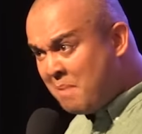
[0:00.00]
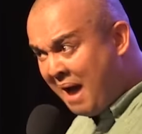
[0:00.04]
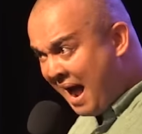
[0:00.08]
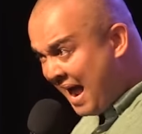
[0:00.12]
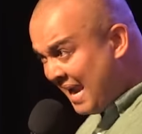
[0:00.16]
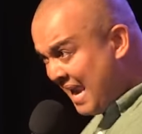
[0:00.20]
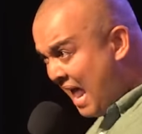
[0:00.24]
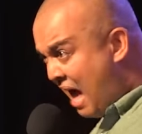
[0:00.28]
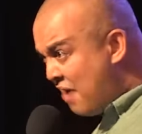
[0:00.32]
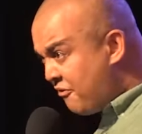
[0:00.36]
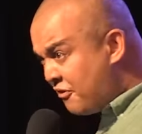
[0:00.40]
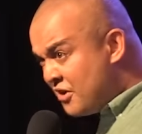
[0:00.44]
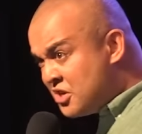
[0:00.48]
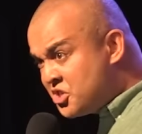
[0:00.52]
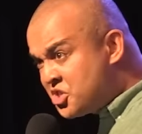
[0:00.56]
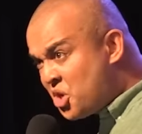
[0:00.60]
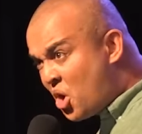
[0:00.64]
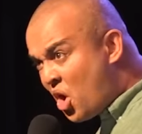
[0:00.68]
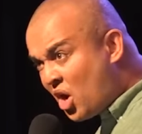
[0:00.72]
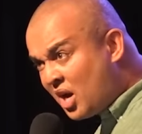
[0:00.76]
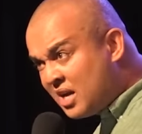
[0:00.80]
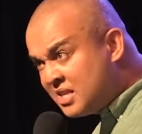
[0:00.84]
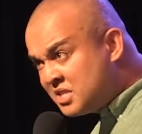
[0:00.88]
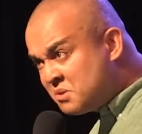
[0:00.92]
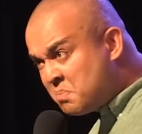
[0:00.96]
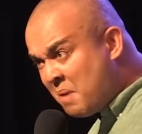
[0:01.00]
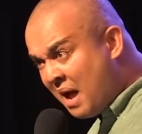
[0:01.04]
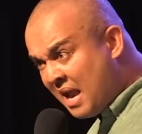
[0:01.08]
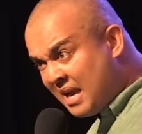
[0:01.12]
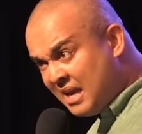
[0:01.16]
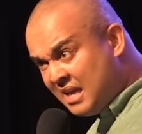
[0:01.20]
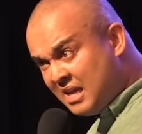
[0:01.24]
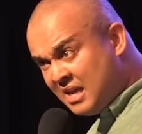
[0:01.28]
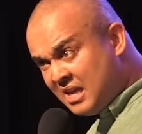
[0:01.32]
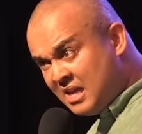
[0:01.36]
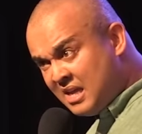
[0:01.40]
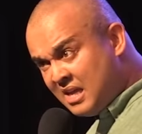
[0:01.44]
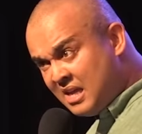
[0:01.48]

my life insurance money.